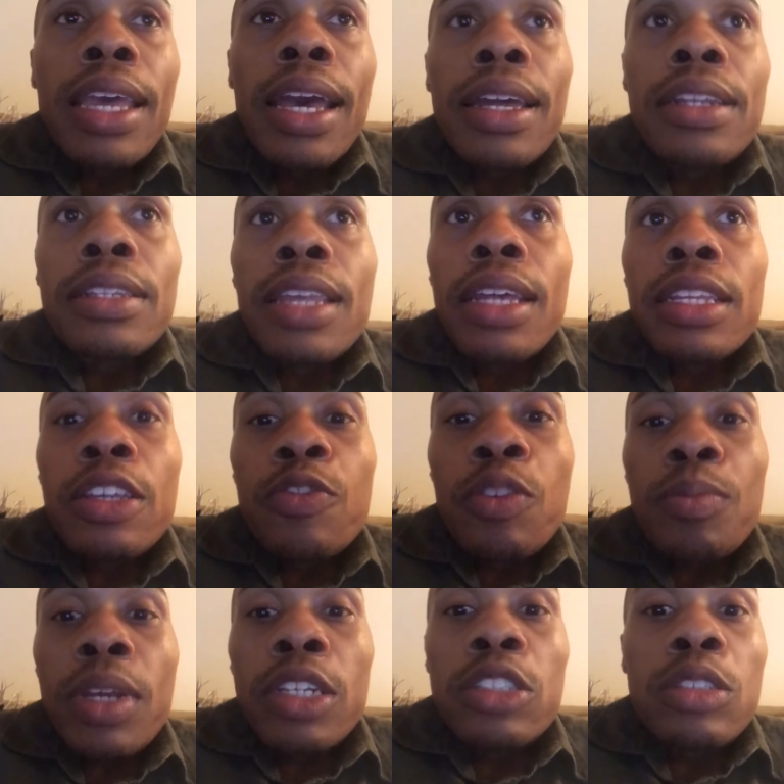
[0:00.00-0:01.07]
data and that
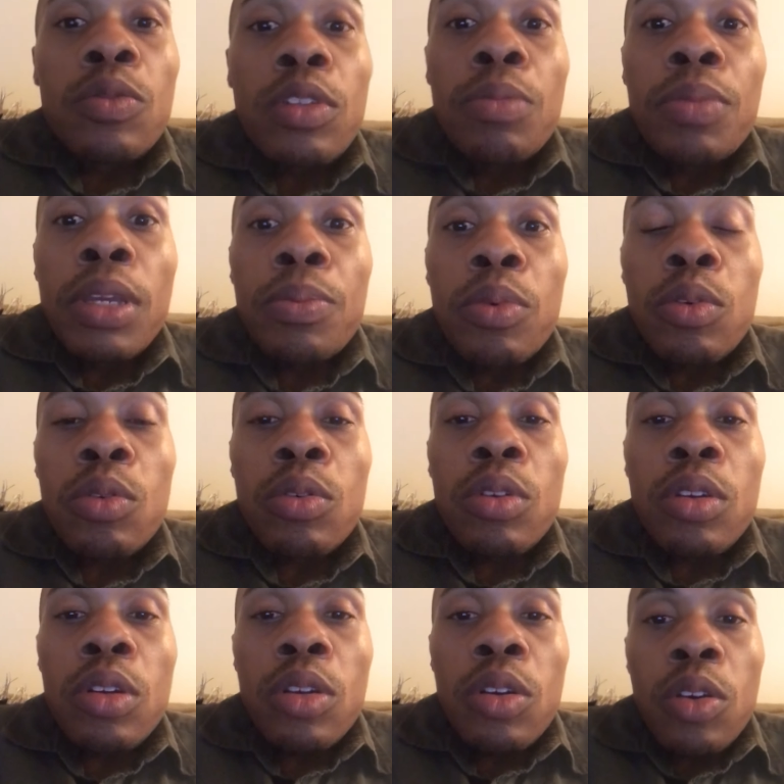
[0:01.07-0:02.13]
information with people
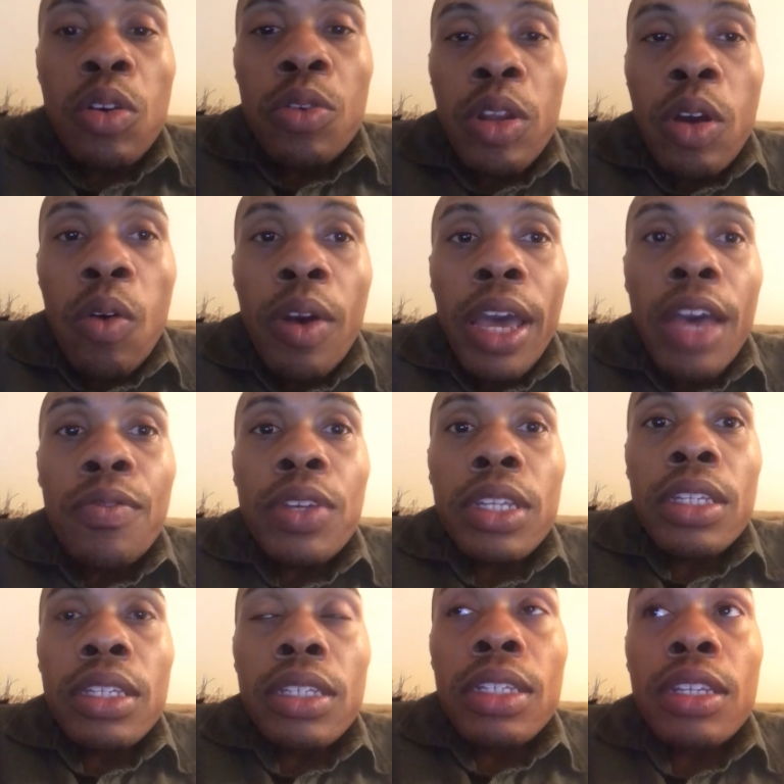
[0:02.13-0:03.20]
who don't have
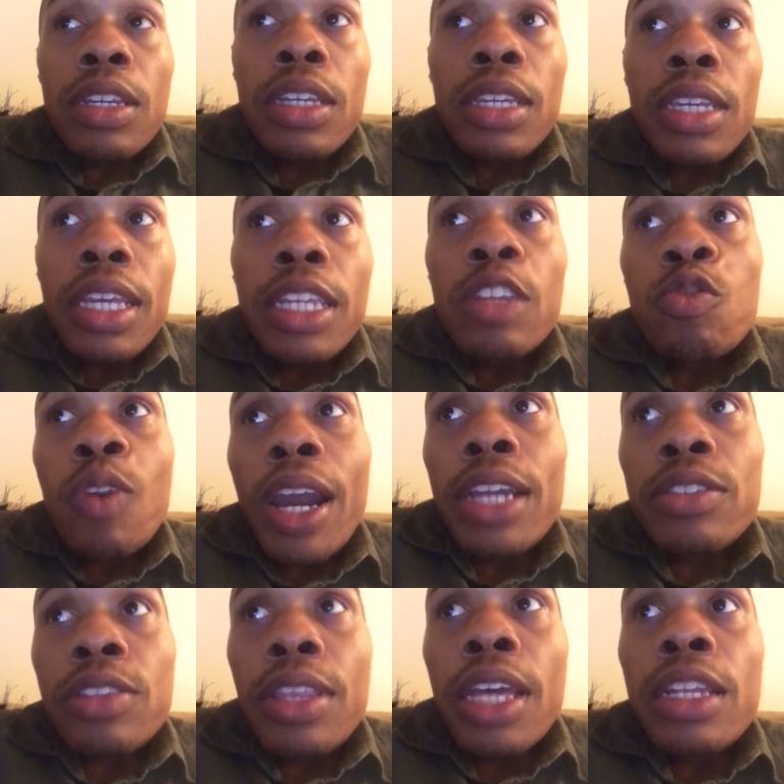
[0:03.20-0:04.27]
any right
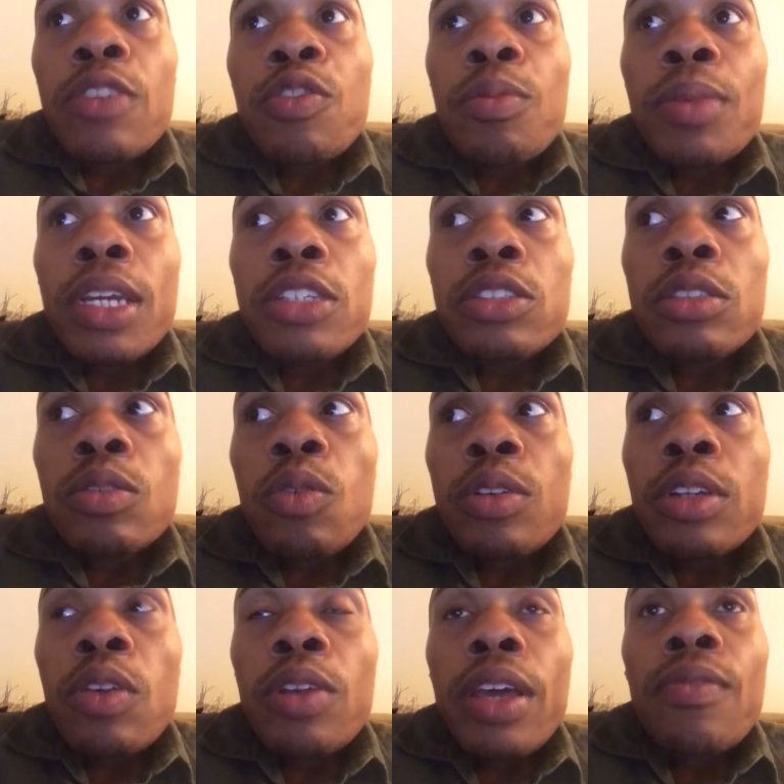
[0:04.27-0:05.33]
to that information or
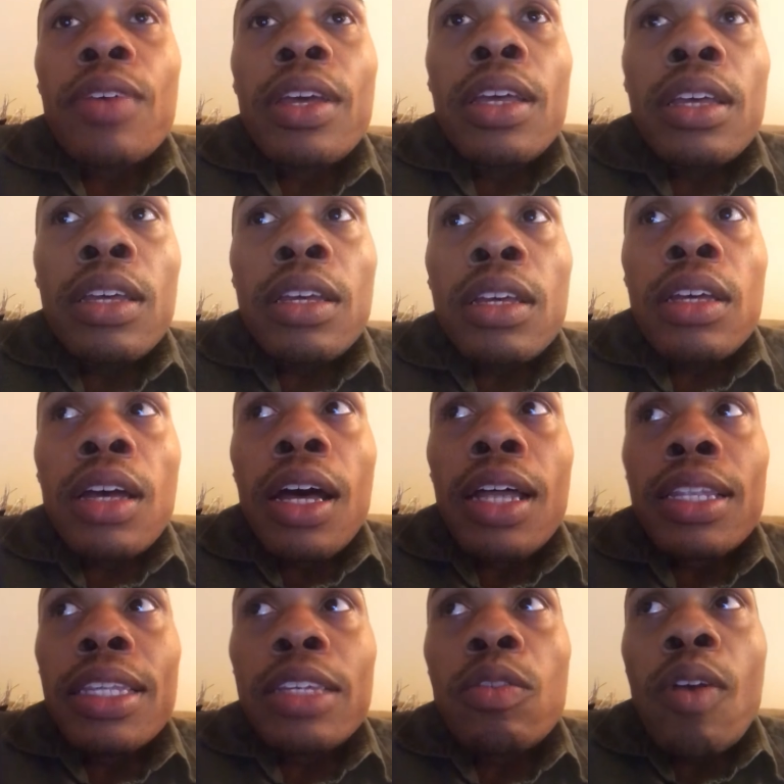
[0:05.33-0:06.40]
don't have
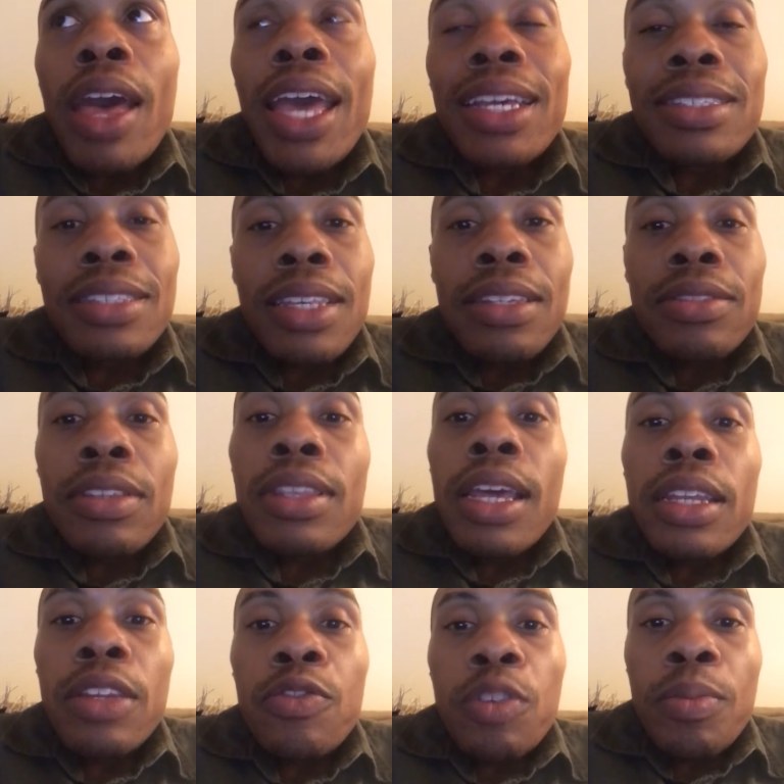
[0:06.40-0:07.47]
legal access to
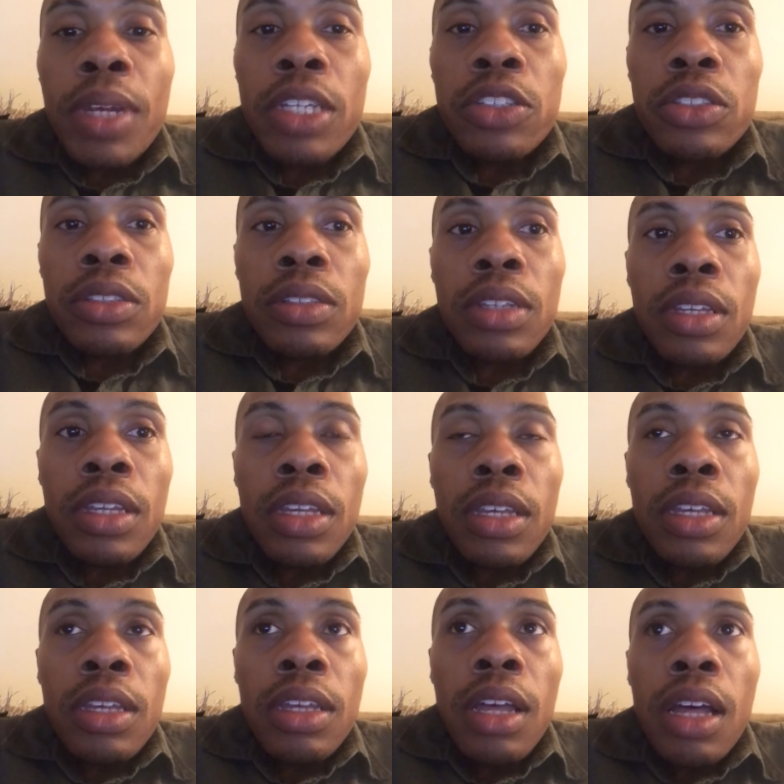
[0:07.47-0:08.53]
that information.
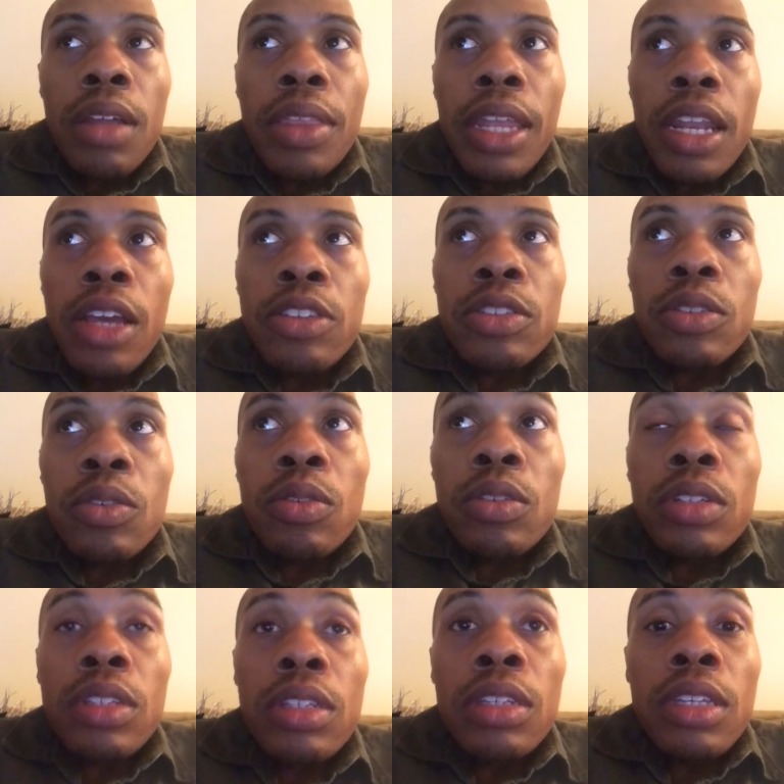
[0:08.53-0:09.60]
That also
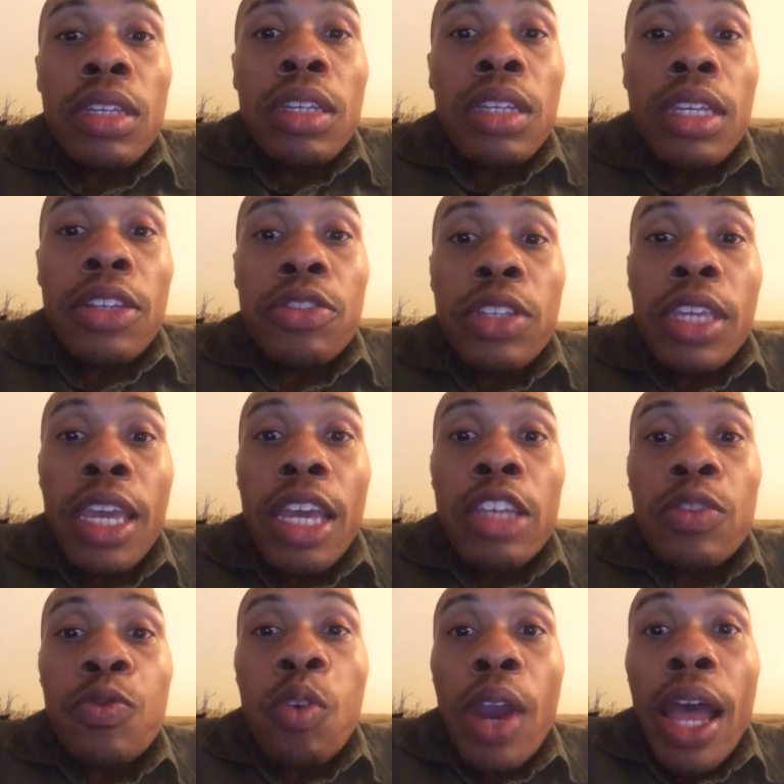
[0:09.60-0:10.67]
is the
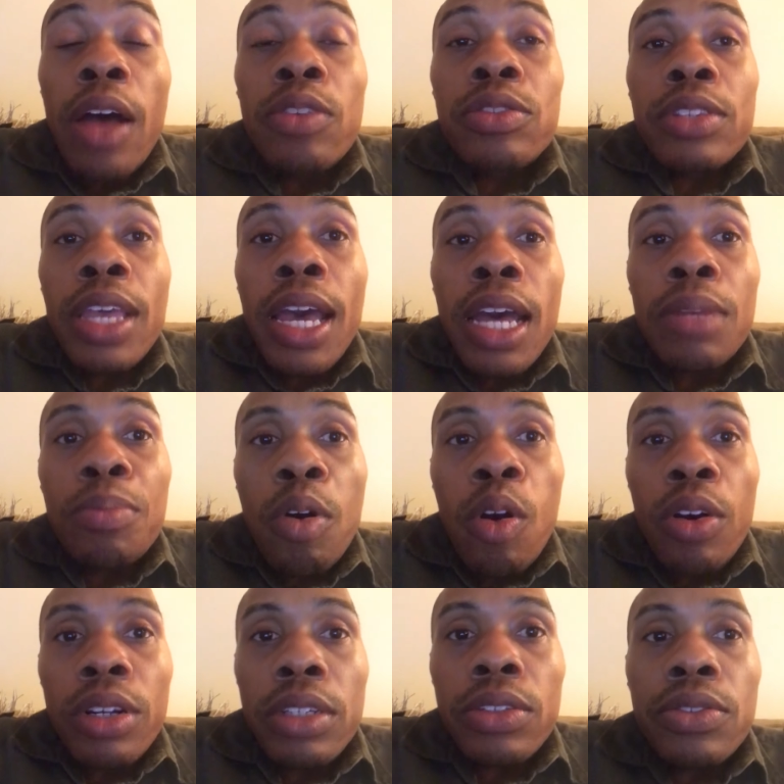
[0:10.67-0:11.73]
case for outside
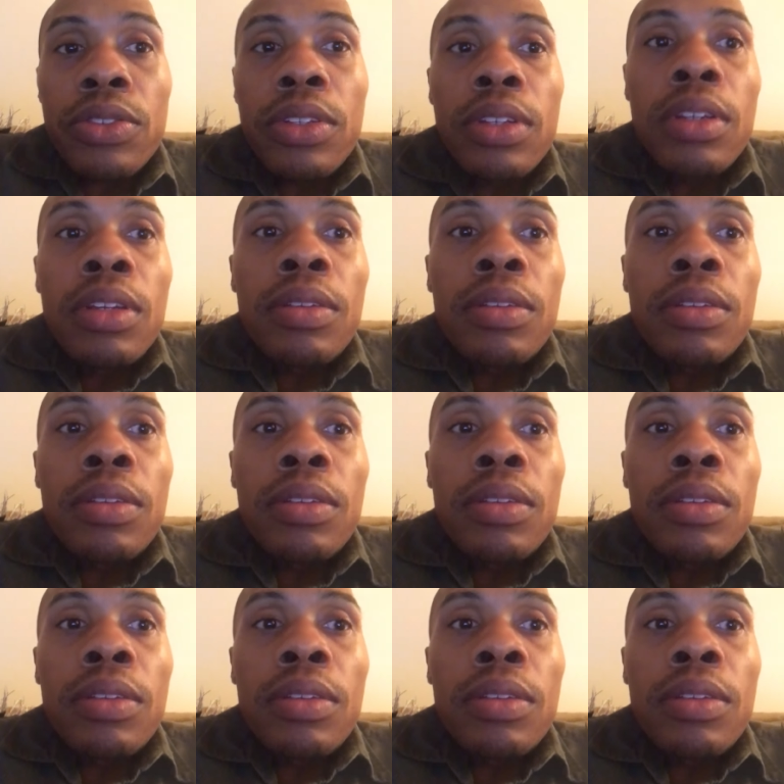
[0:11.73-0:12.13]
parties.